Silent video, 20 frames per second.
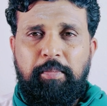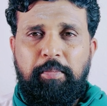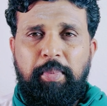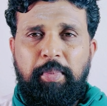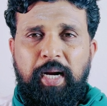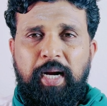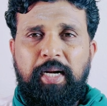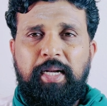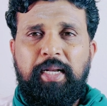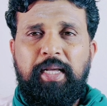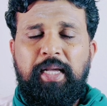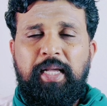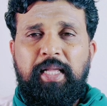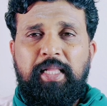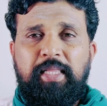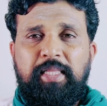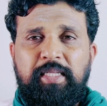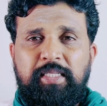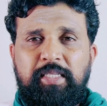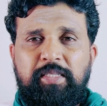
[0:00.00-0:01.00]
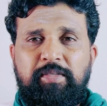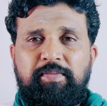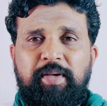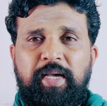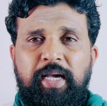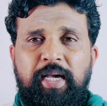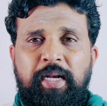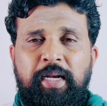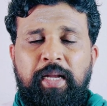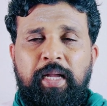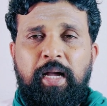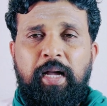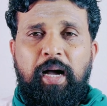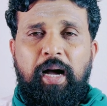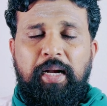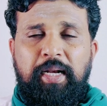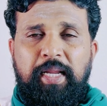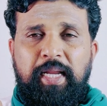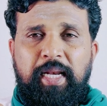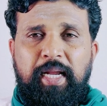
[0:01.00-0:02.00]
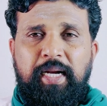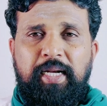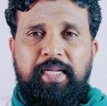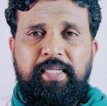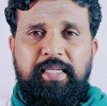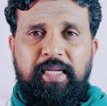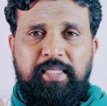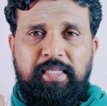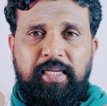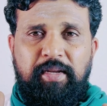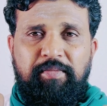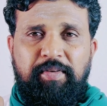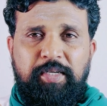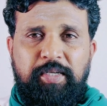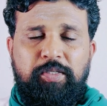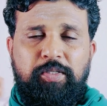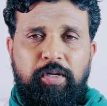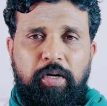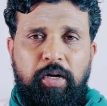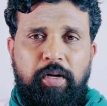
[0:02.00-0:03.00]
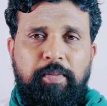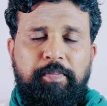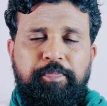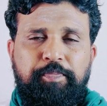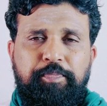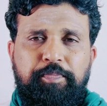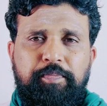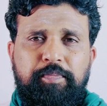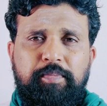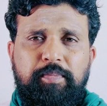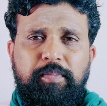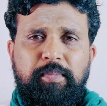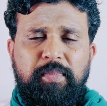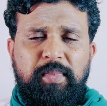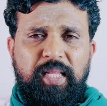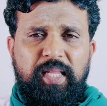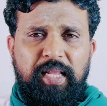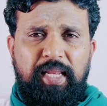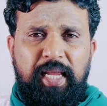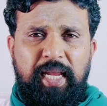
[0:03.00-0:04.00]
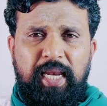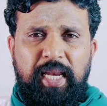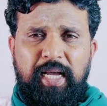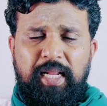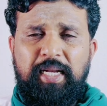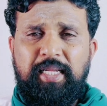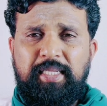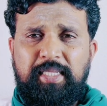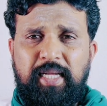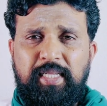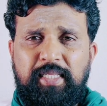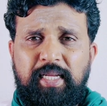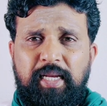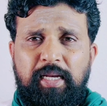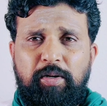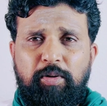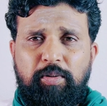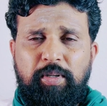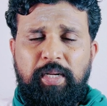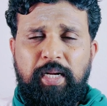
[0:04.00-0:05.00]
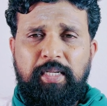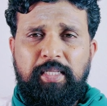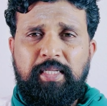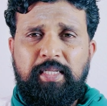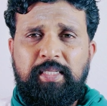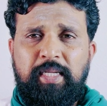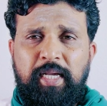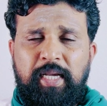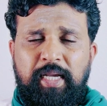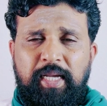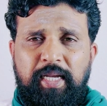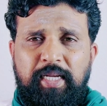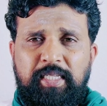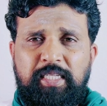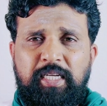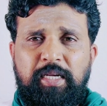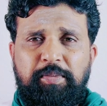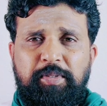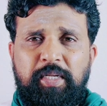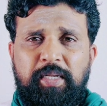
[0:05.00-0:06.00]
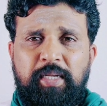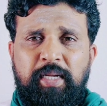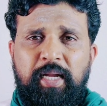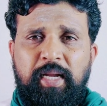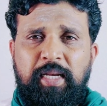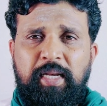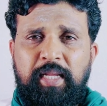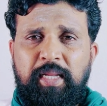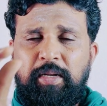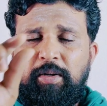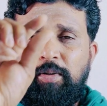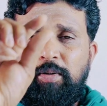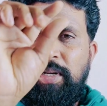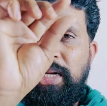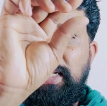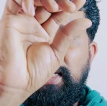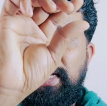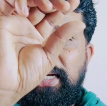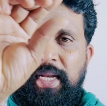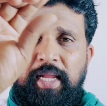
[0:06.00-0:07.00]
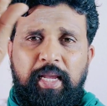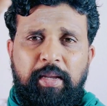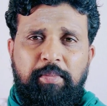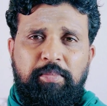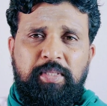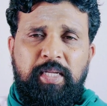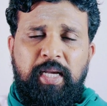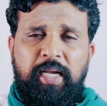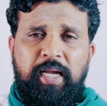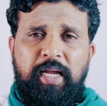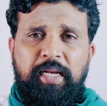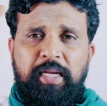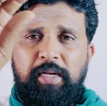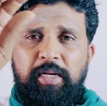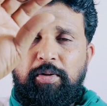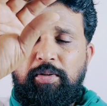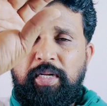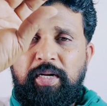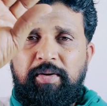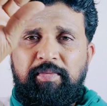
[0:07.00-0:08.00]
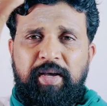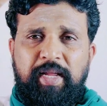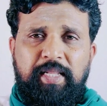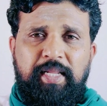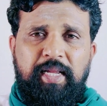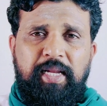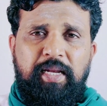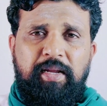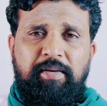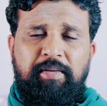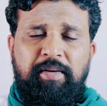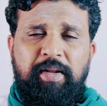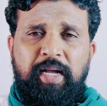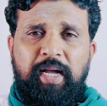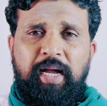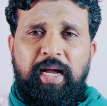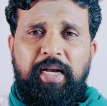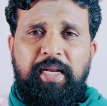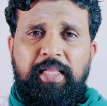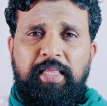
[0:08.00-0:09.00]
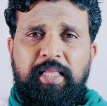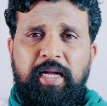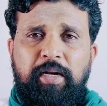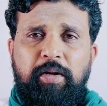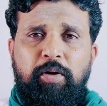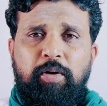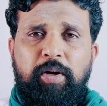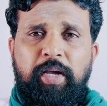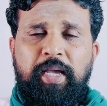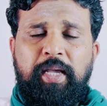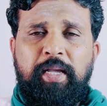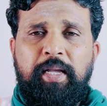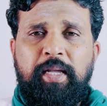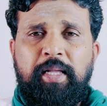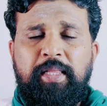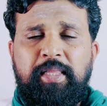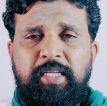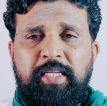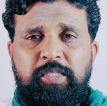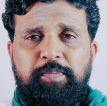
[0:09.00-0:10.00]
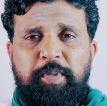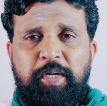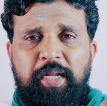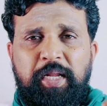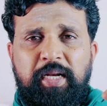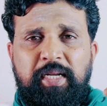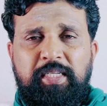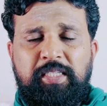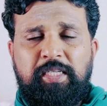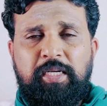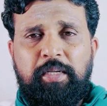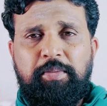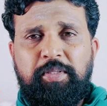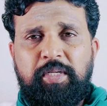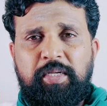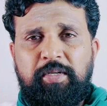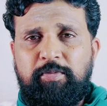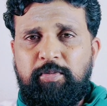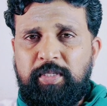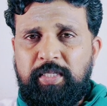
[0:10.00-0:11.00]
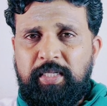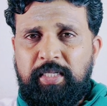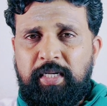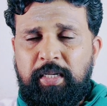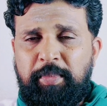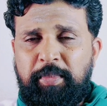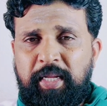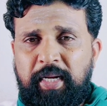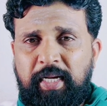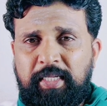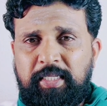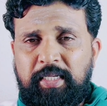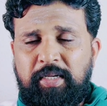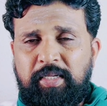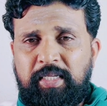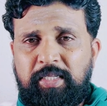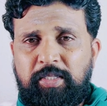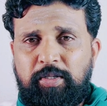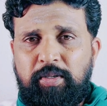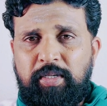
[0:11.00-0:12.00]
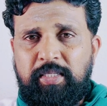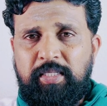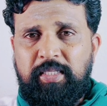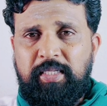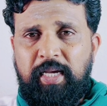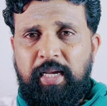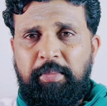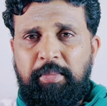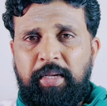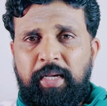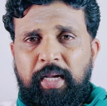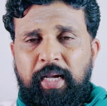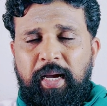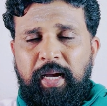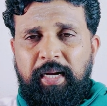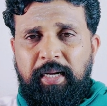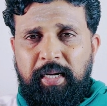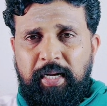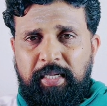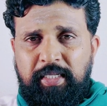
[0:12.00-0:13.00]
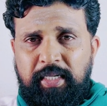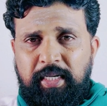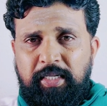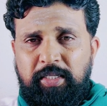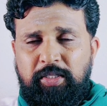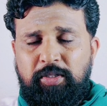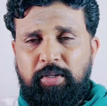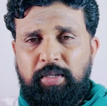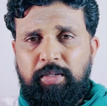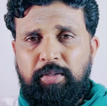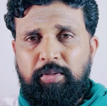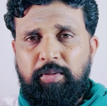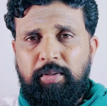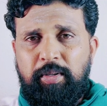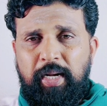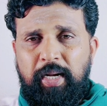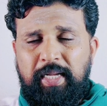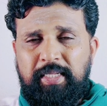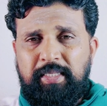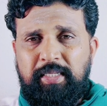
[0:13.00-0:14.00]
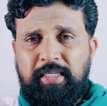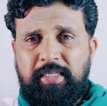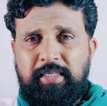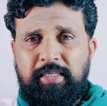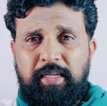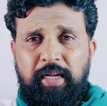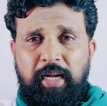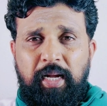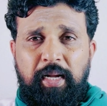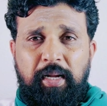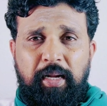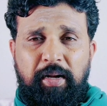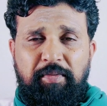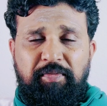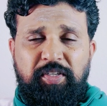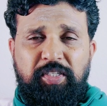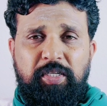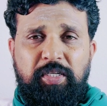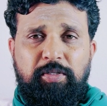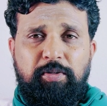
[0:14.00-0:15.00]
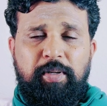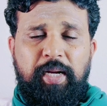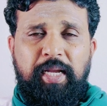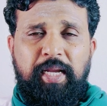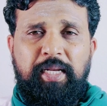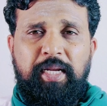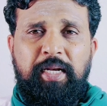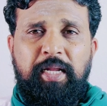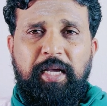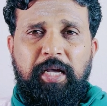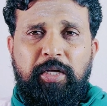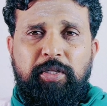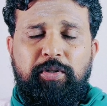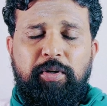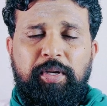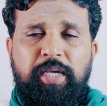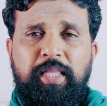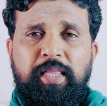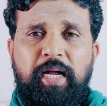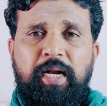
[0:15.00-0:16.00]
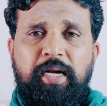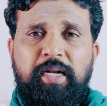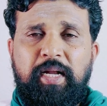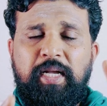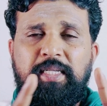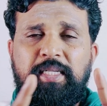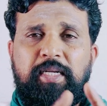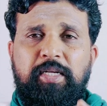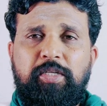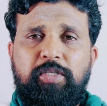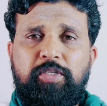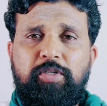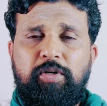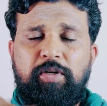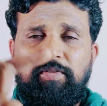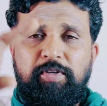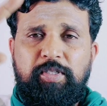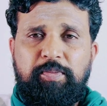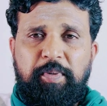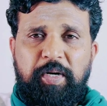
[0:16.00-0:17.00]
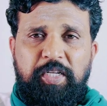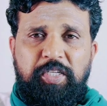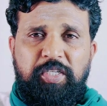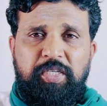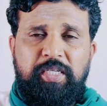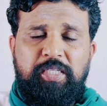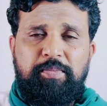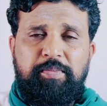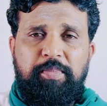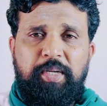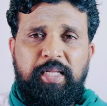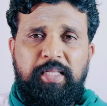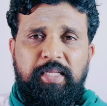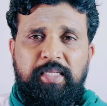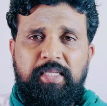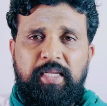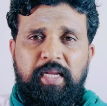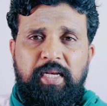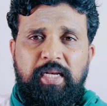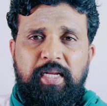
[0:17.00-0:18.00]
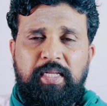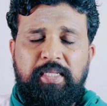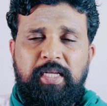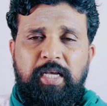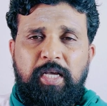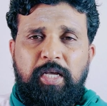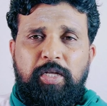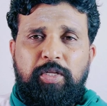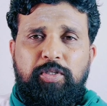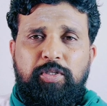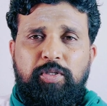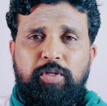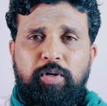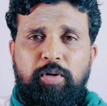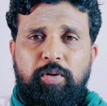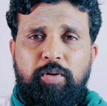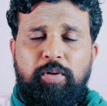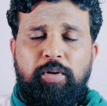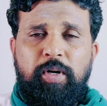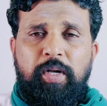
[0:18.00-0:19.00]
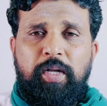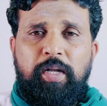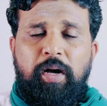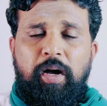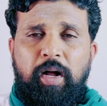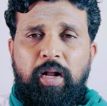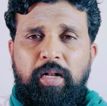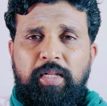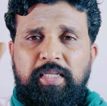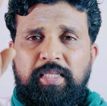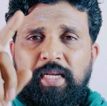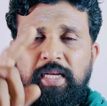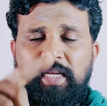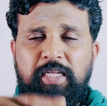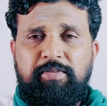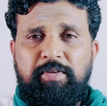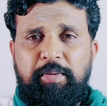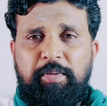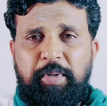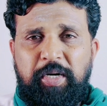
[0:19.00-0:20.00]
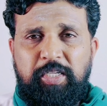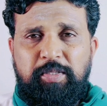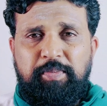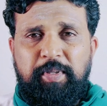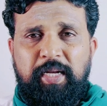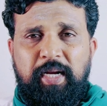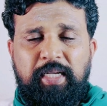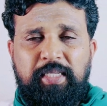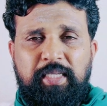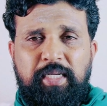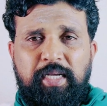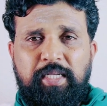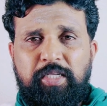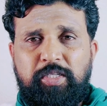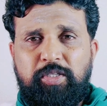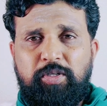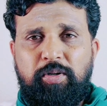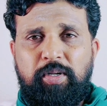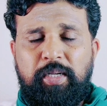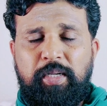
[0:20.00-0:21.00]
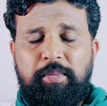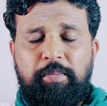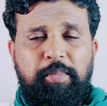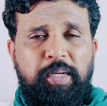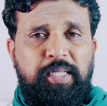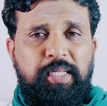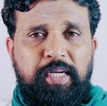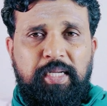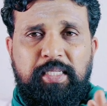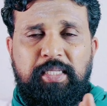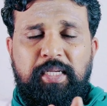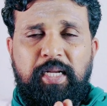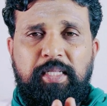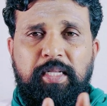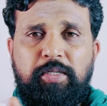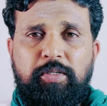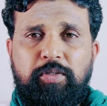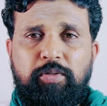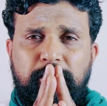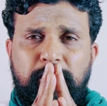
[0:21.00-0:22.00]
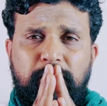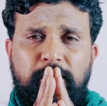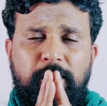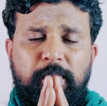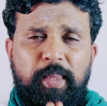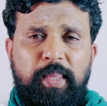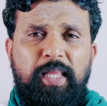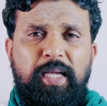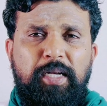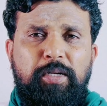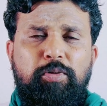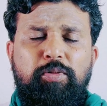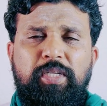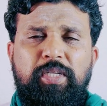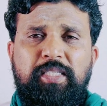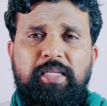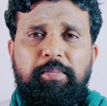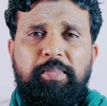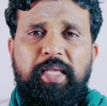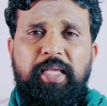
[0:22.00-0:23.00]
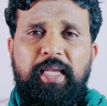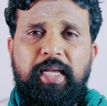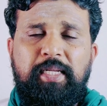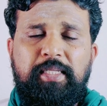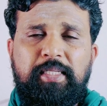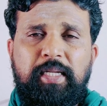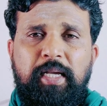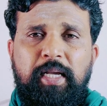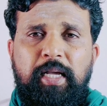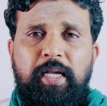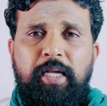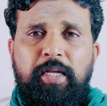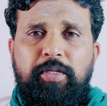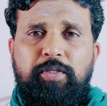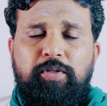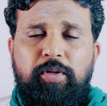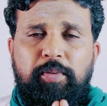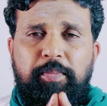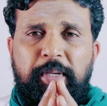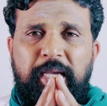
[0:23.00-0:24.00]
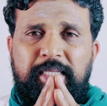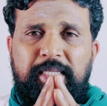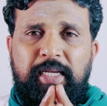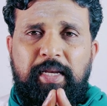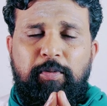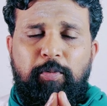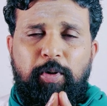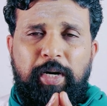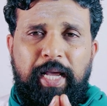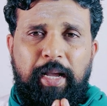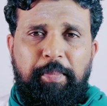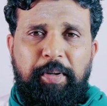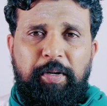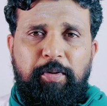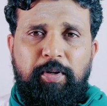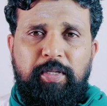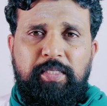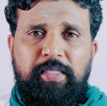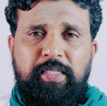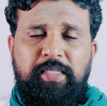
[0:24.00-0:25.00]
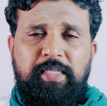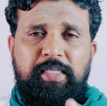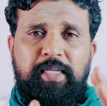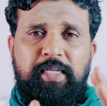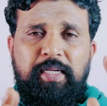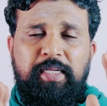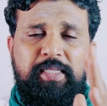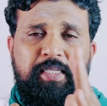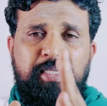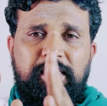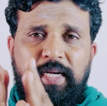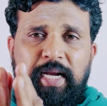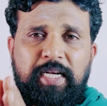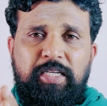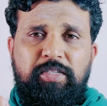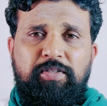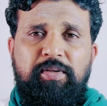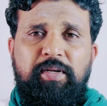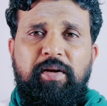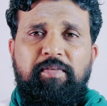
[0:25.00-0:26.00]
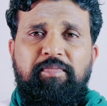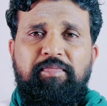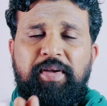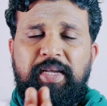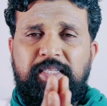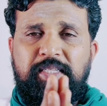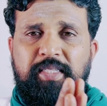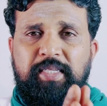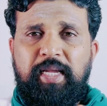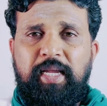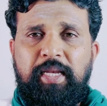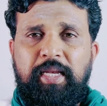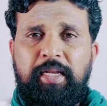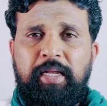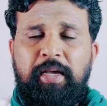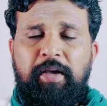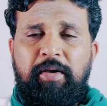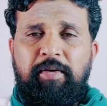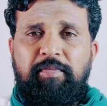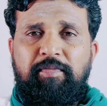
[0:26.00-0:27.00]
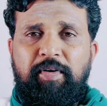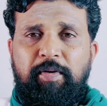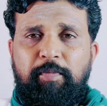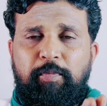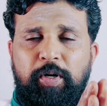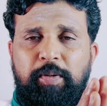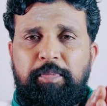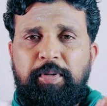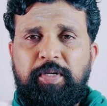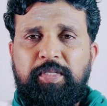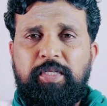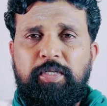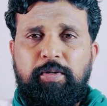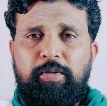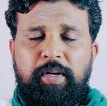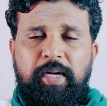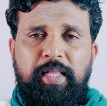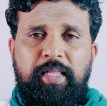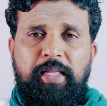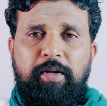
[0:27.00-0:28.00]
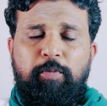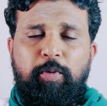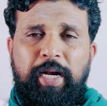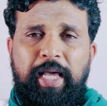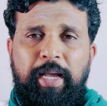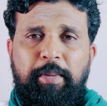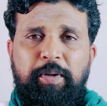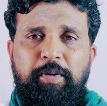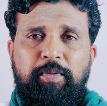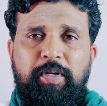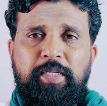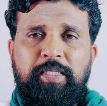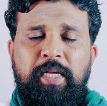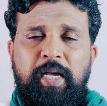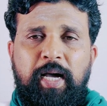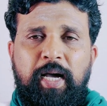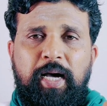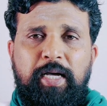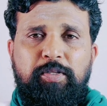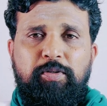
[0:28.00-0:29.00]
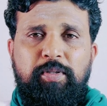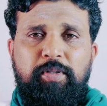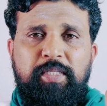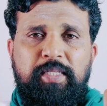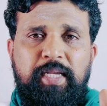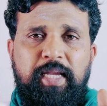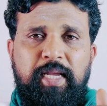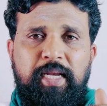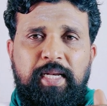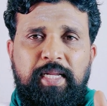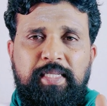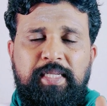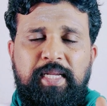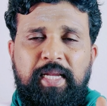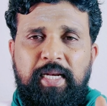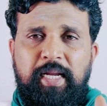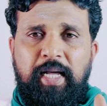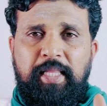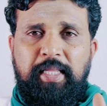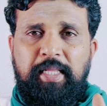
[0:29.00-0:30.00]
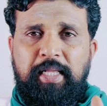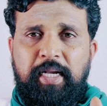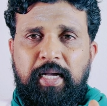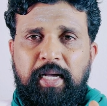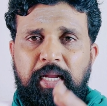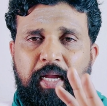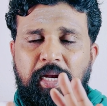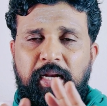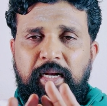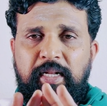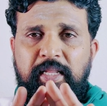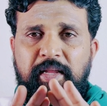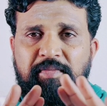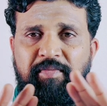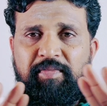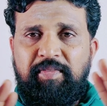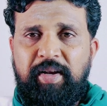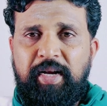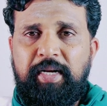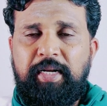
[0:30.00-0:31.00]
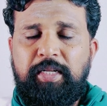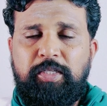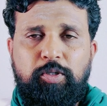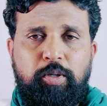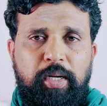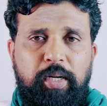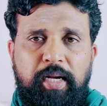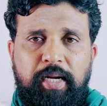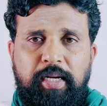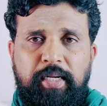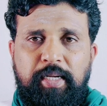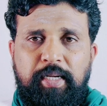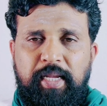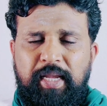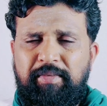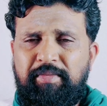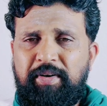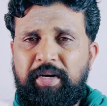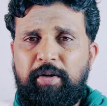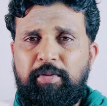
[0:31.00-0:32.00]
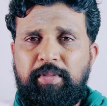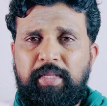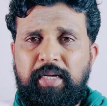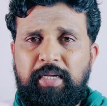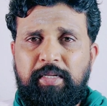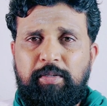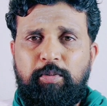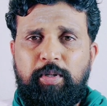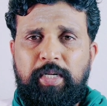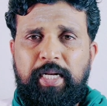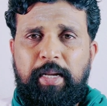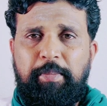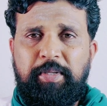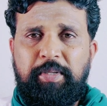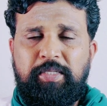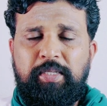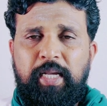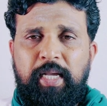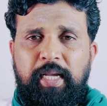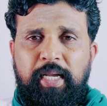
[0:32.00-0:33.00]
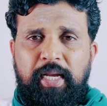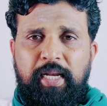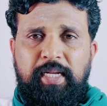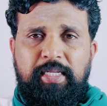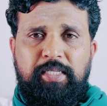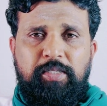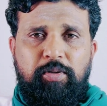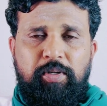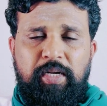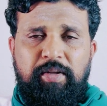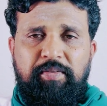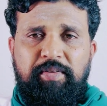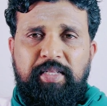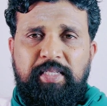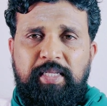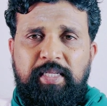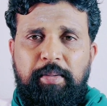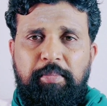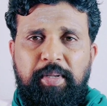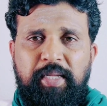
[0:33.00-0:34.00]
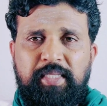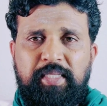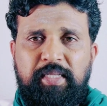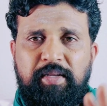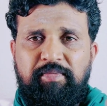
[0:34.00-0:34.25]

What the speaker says: But this is where Neelakanta Sastri went wrong. Neelakanta Sastri looked at this inscription and he looked at the names and he looked at where they lived and he thought, okay, this particular inscription was written by Rajaraja Cholan's time, and Rajaraja Cholan asked his officials to write it. So he thought Rajaraja Cholan was punishing his brother's killers. So all these killers were punished by Rajaraja Cholan. But that is not the truth. The truth is something else. So basically what happened was, this is a transfer of estate from one person to another. What happened was, as soon as the killers killed Aditha Karikalan, they fled Chola country. Even now that is what happens. Killers don't live in the same place.